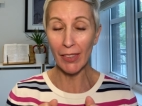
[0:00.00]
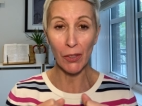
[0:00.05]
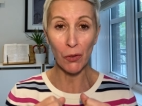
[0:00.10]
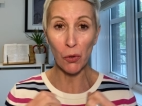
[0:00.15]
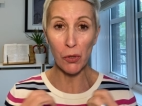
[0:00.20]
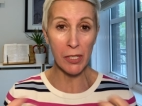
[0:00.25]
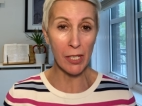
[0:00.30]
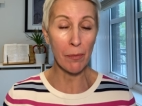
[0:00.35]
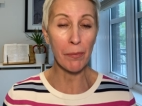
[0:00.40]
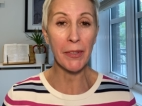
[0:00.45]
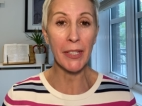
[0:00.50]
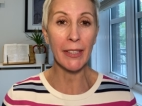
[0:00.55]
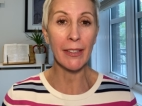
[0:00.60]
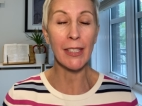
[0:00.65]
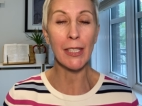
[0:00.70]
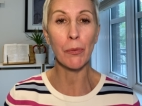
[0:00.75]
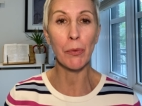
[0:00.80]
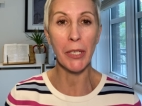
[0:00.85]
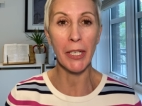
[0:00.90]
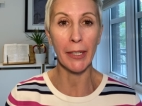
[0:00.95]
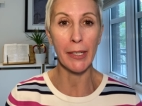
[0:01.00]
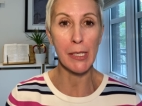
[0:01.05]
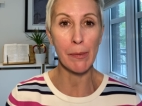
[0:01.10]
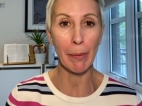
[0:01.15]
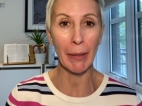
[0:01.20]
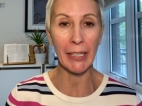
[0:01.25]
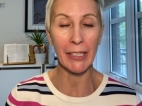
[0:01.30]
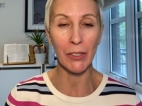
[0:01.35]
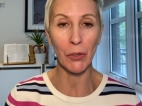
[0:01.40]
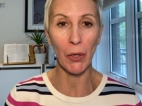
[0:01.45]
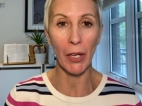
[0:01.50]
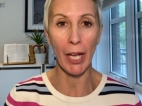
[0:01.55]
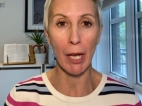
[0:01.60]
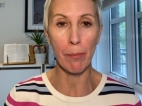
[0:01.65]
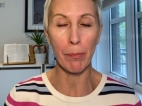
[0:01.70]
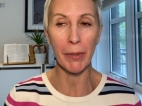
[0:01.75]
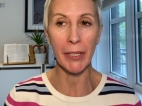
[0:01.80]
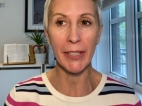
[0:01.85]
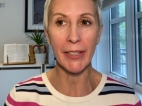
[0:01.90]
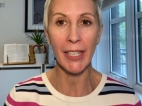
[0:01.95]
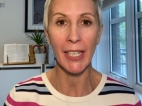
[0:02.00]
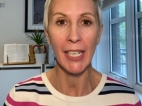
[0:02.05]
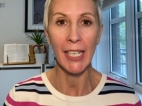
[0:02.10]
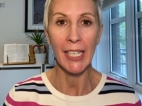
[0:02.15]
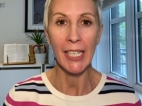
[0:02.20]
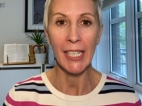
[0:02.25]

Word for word: to something that we expect to happen.